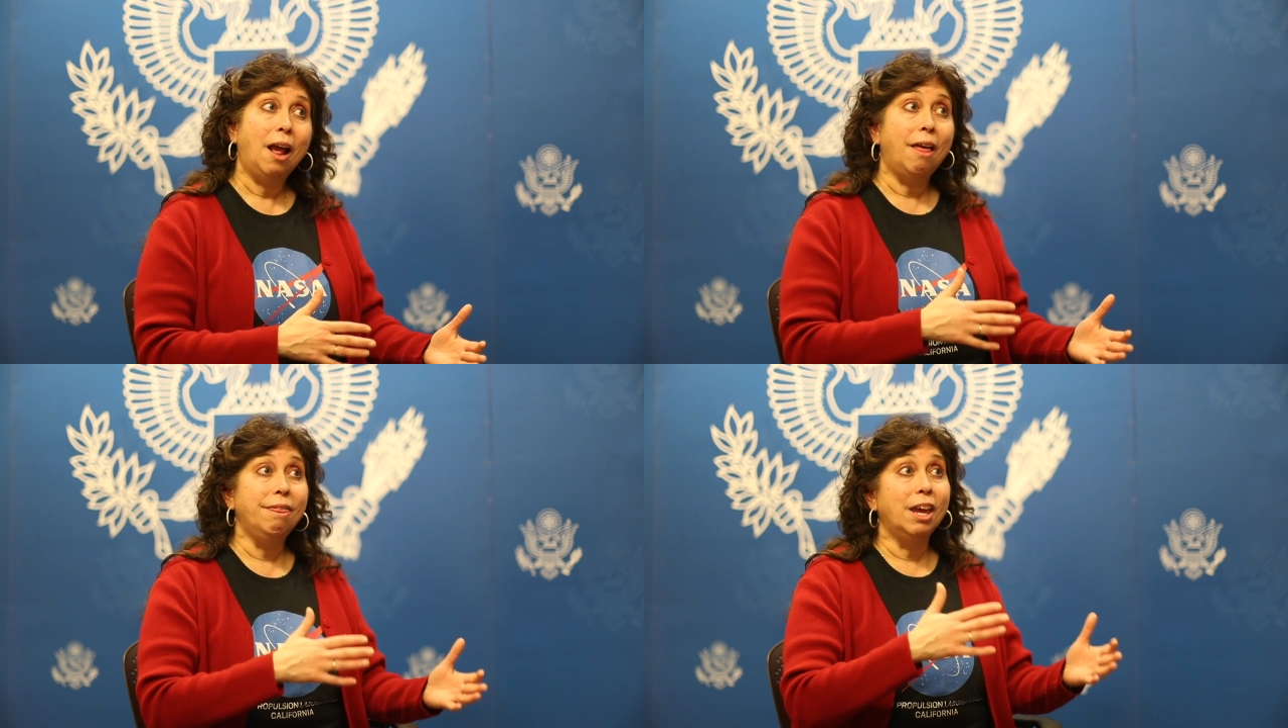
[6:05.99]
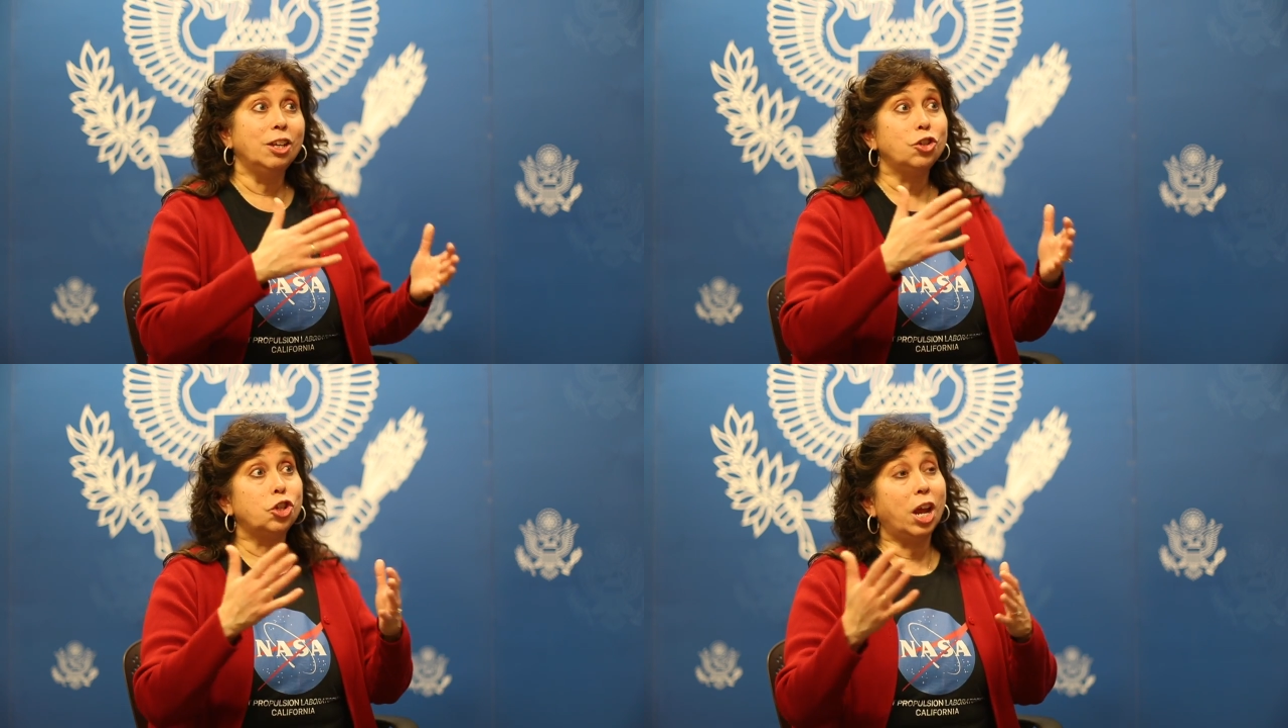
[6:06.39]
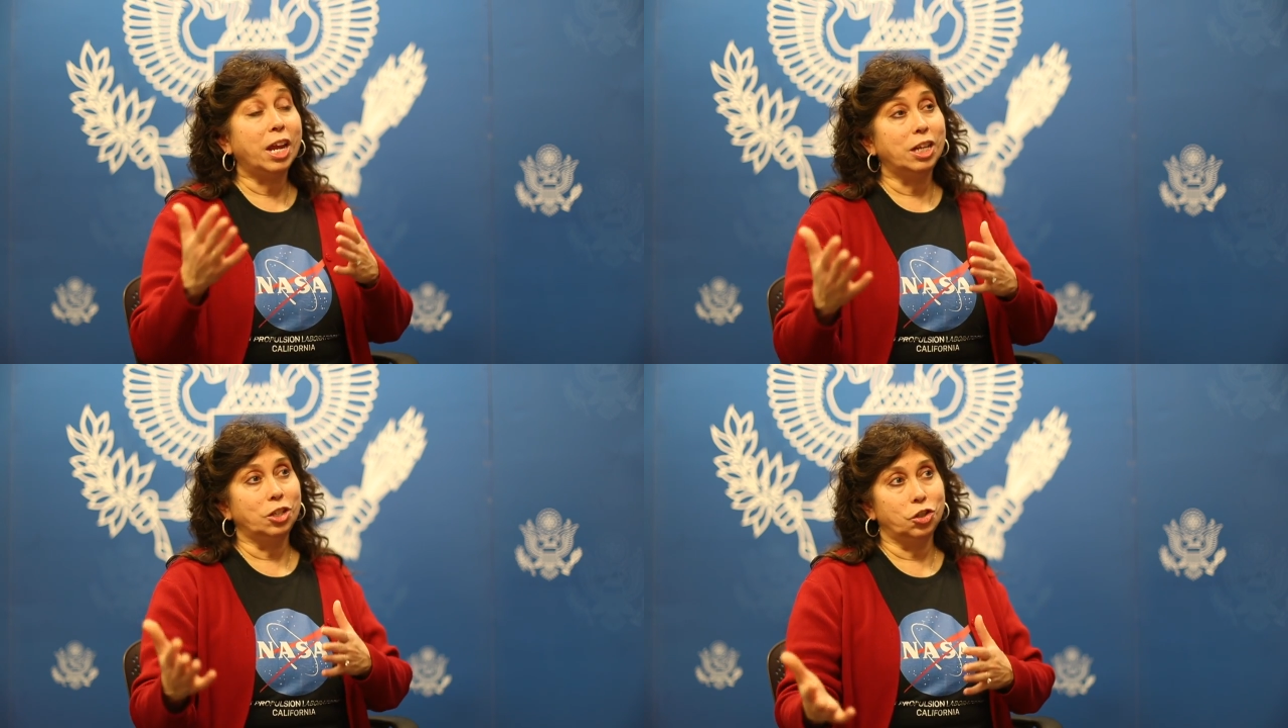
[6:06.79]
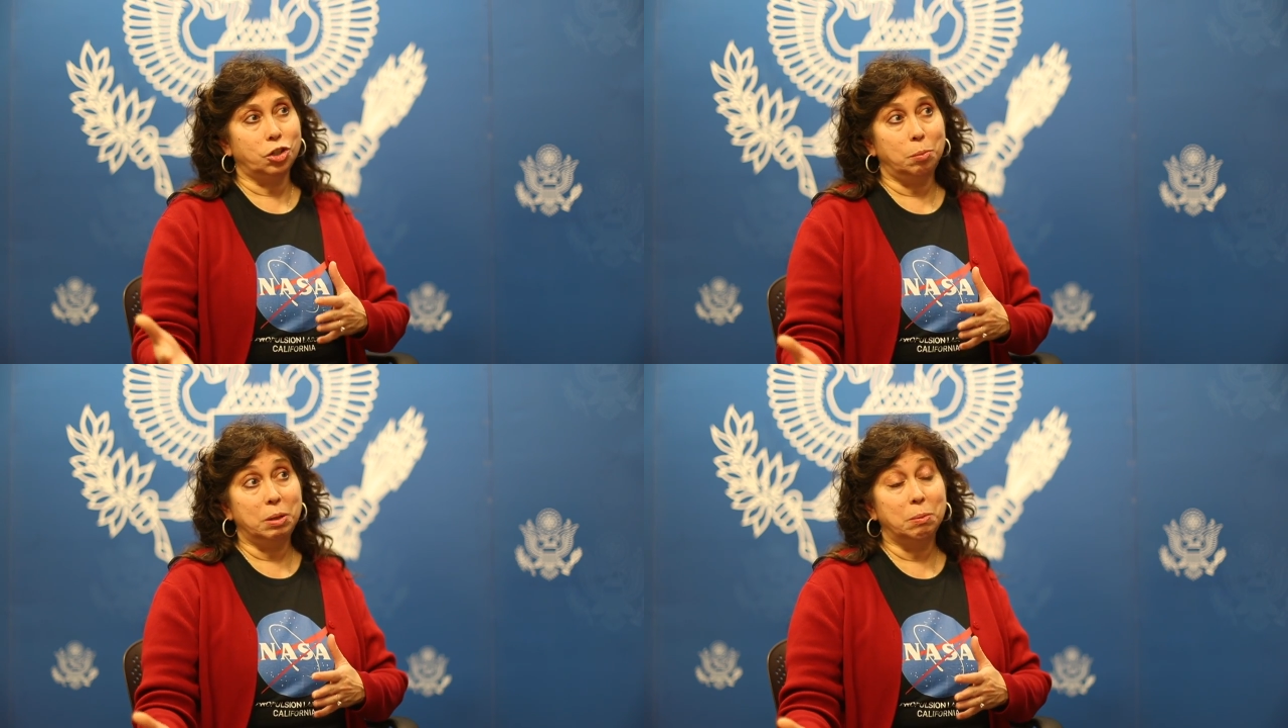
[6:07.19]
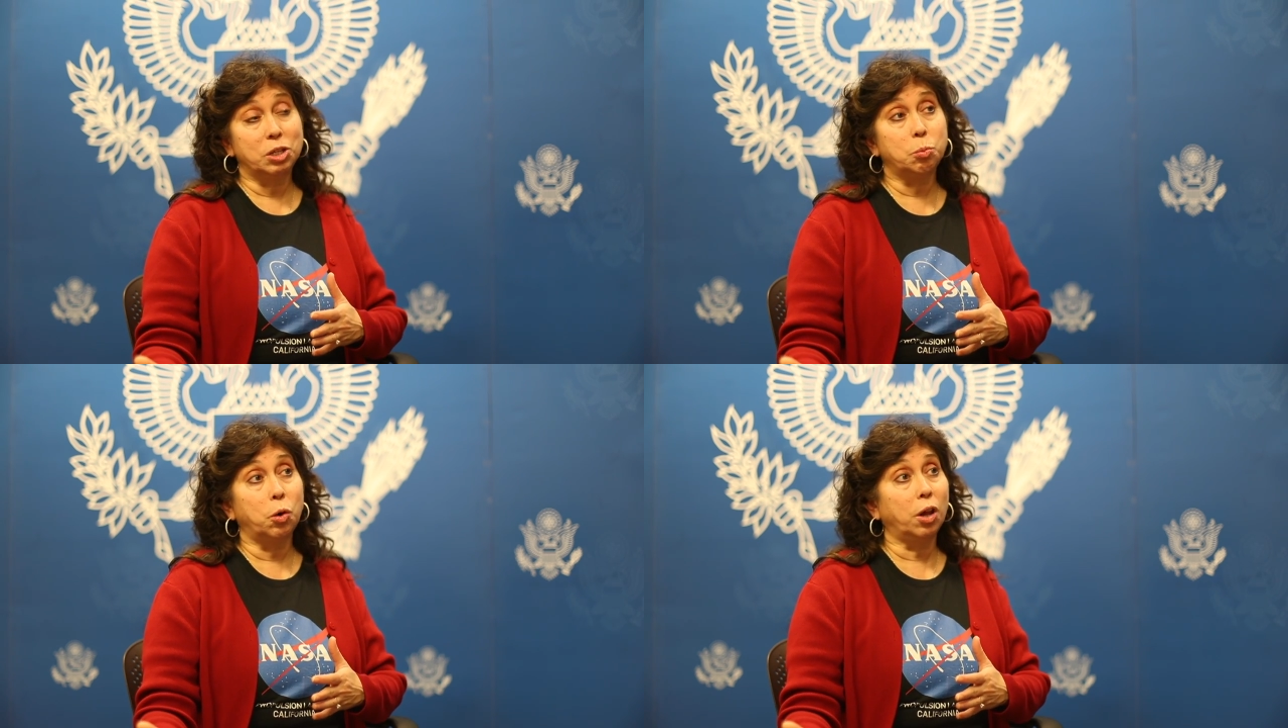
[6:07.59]
and then change to be
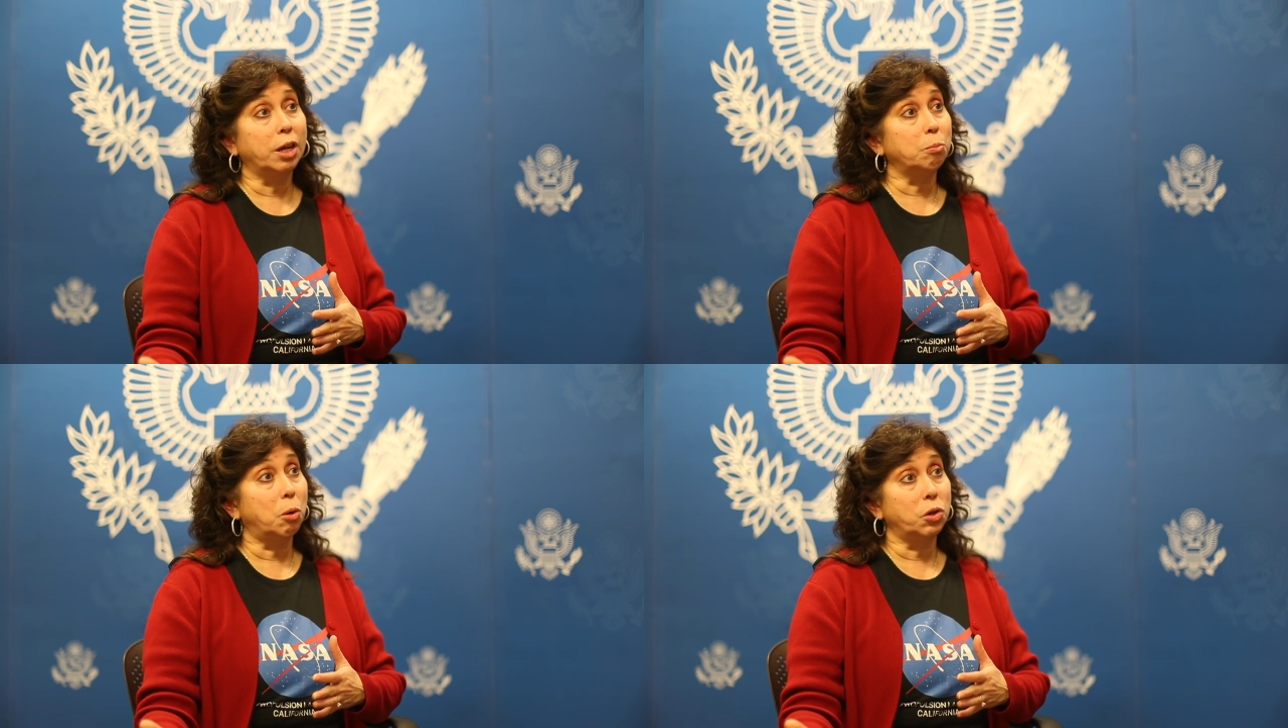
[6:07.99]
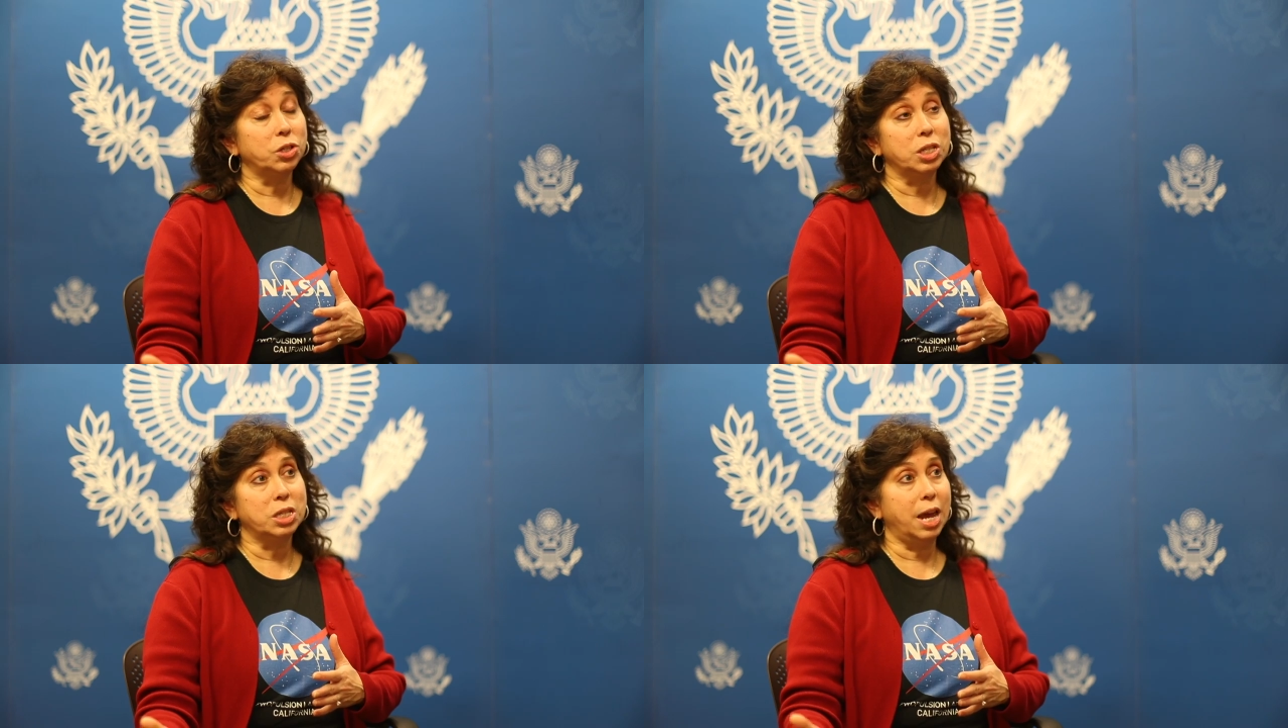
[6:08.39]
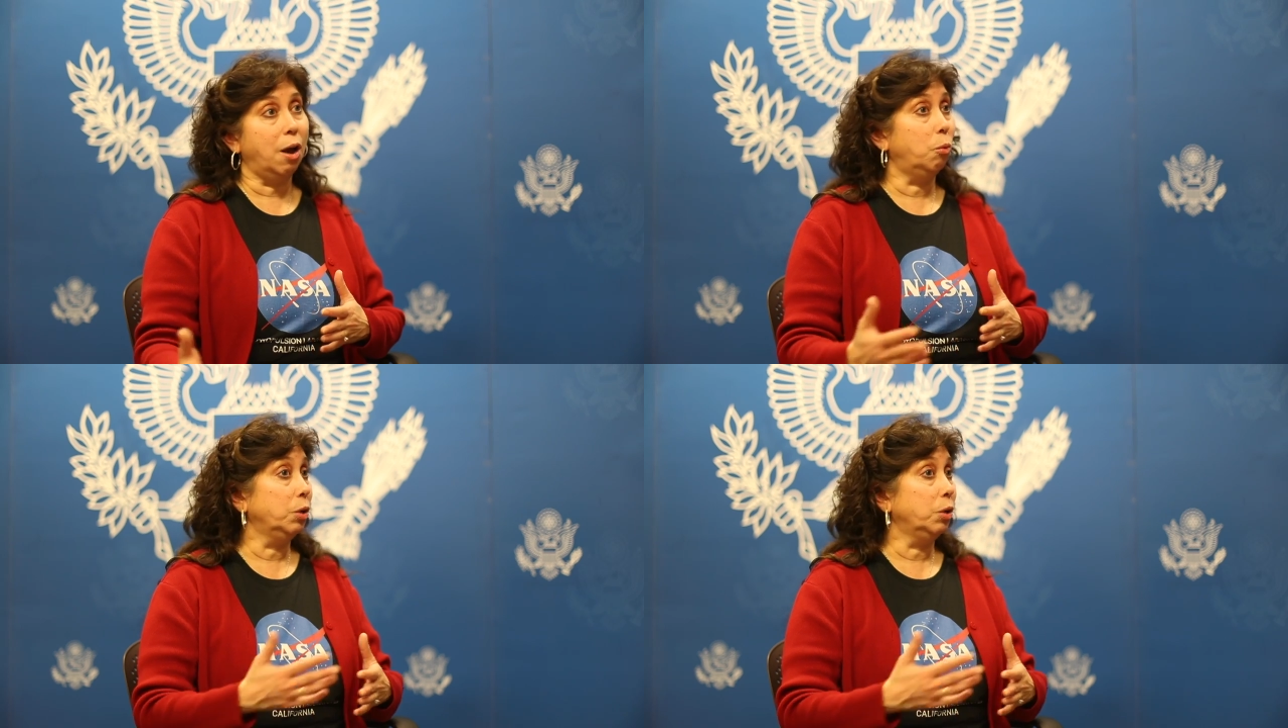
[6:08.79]
much more like Mars is now,